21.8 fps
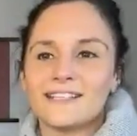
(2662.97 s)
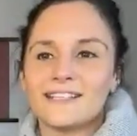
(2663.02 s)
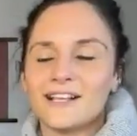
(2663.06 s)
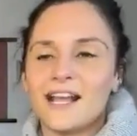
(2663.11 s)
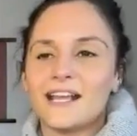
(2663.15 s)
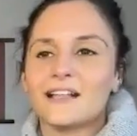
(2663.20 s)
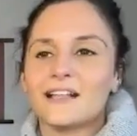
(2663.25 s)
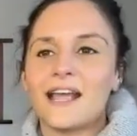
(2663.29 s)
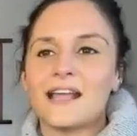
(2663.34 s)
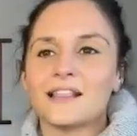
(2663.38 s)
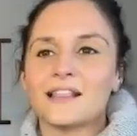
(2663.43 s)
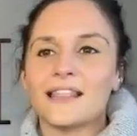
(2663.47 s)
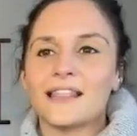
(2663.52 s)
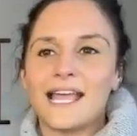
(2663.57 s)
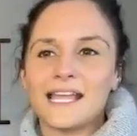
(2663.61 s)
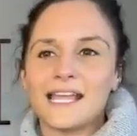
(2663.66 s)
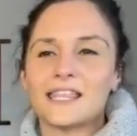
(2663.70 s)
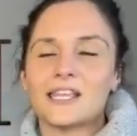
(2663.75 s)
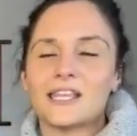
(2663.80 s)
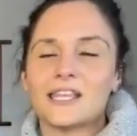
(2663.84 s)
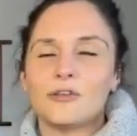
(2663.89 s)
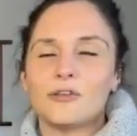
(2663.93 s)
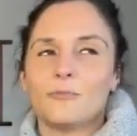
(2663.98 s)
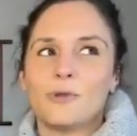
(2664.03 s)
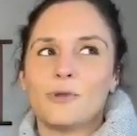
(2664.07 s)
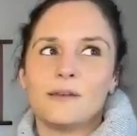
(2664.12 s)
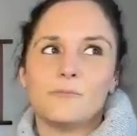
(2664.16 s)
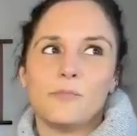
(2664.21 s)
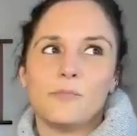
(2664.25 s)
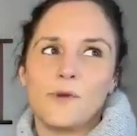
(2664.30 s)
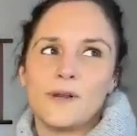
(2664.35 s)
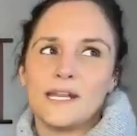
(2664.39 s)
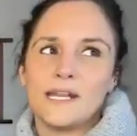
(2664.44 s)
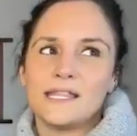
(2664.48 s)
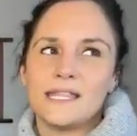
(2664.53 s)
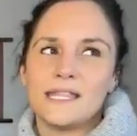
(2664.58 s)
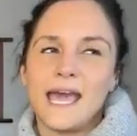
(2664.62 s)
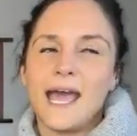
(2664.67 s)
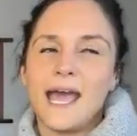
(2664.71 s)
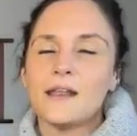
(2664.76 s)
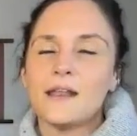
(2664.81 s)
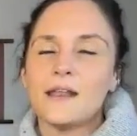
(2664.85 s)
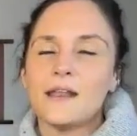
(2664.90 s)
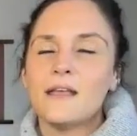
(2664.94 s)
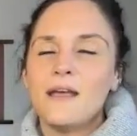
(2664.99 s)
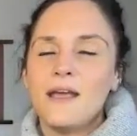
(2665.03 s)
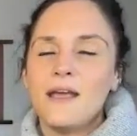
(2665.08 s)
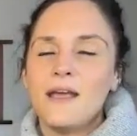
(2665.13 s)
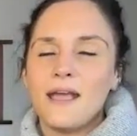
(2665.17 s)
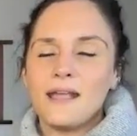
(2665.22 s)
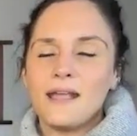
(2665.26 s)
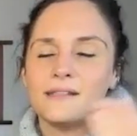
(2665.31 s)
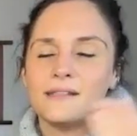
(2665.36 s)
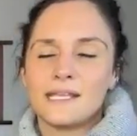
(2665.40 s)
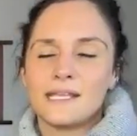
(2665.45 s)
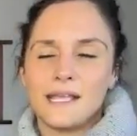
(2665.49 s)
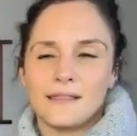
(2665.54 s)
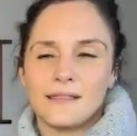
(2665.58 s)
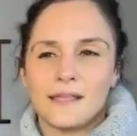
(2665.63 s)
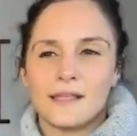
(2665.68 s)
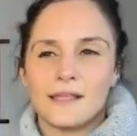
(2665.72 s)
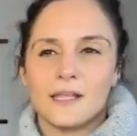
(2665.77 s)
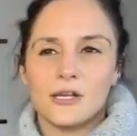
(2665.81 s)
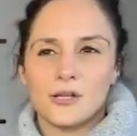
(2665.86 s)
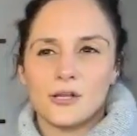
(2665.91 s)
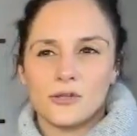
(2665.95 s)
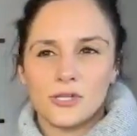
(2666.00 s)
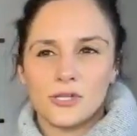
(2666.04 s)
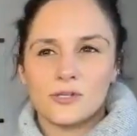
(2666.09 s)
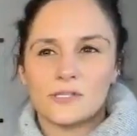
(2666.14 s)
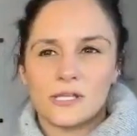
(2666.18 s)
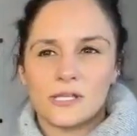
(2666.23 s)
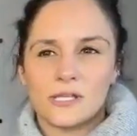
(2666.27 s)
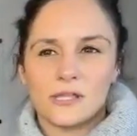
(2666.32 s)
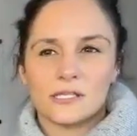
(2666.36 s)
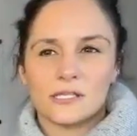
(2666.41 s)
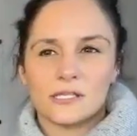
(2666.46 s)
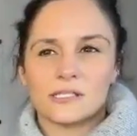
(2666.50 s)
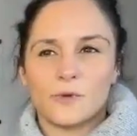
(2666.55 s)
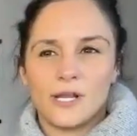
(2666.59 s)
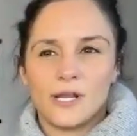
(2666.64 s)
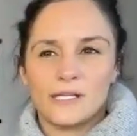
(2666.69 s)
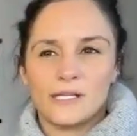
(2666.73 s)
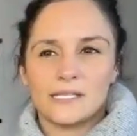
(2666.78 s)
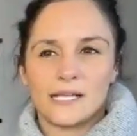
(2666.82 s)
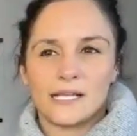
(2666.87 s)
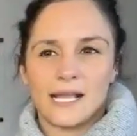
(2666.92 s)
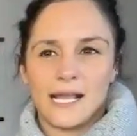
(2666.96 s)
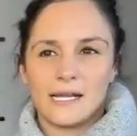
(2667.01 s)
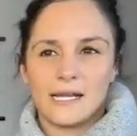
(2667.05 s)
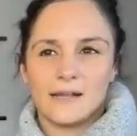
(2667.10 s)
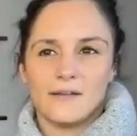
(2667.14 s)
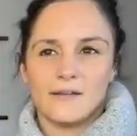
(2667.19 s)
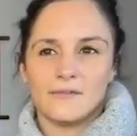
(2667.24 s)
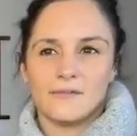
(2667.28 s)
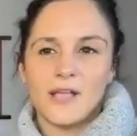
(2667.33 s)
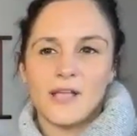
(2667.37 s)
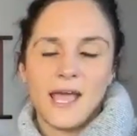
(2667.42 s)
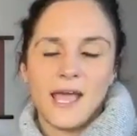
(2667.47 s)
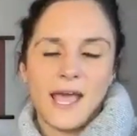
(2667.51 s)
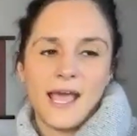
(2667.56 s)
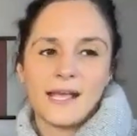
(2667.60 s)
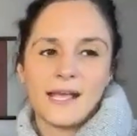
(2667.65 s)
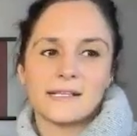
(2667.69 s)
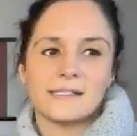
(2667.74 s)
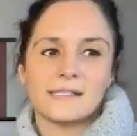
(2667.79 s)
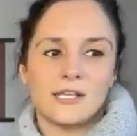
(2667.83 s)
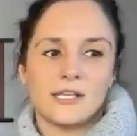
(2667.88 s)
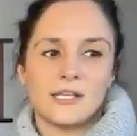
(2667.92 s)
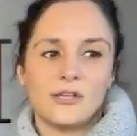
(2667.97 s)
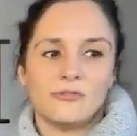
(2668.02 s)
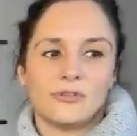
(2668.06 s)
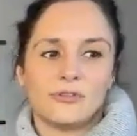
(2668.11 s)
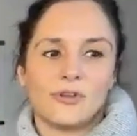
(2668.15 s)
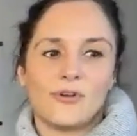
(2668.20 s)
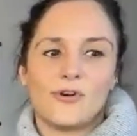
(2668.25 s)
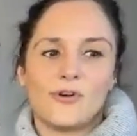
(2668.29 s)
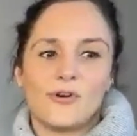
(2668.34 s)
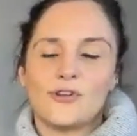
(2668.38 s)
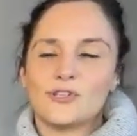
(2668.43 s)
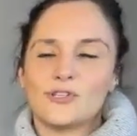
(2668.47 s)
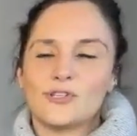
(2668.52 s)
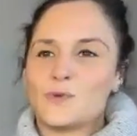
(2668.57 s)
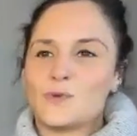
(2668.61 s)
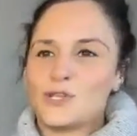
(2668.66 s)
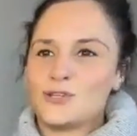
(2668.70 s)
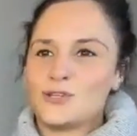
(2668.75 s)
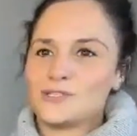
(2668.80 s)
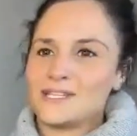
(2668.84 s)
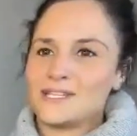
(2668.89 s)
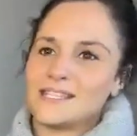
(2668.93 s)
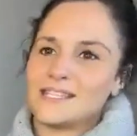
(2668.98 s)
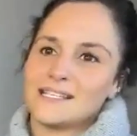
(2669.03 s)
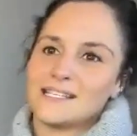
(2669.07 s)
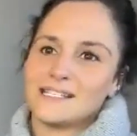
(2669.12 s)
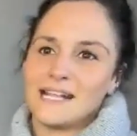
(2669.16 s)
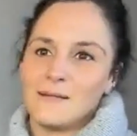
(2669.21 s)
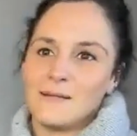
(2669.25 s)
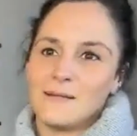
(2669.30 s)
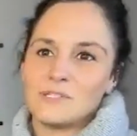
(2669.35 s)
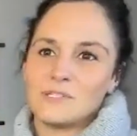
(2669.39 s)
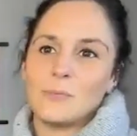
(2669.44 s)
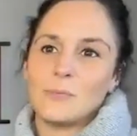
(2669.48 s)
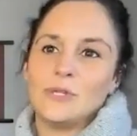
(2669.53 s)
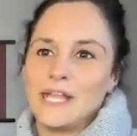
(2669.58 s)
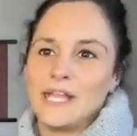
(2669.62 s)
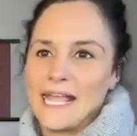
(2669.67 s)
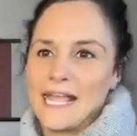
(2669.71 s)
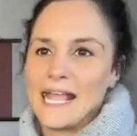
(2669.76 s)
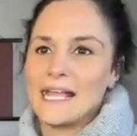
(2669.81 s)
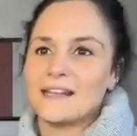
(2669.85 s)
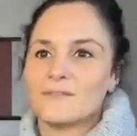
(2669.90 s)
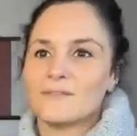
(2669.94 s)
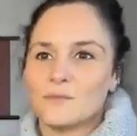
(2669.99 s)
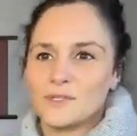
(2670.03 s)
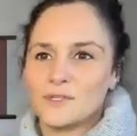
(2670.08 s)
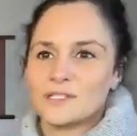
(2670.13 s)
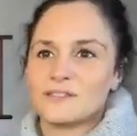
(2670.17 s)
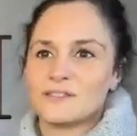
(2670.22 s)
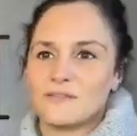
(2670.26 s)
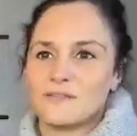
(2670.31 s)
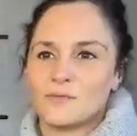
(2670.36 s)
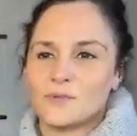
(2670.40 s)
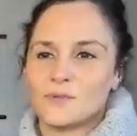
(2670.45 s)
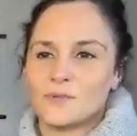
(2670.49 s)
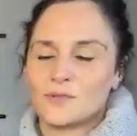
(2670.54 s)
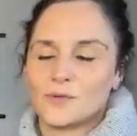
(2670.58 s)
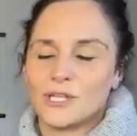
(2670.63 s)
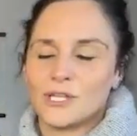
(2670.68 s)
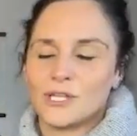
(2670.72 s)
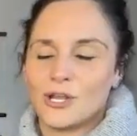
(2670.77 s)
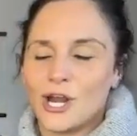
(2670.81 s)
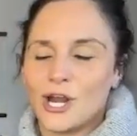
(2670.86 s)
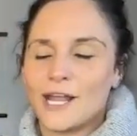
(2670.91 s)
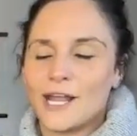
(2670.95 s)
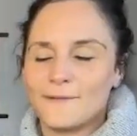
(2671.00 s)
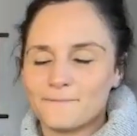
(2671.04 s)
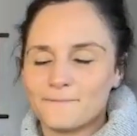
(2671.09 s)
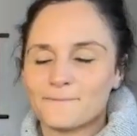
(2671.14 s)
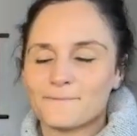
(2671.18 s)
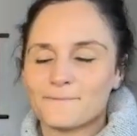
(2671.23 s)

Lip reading: So I like that you pinpointed that and saying that, using the spring to kind of execute the goals, but using this time to plan was really great.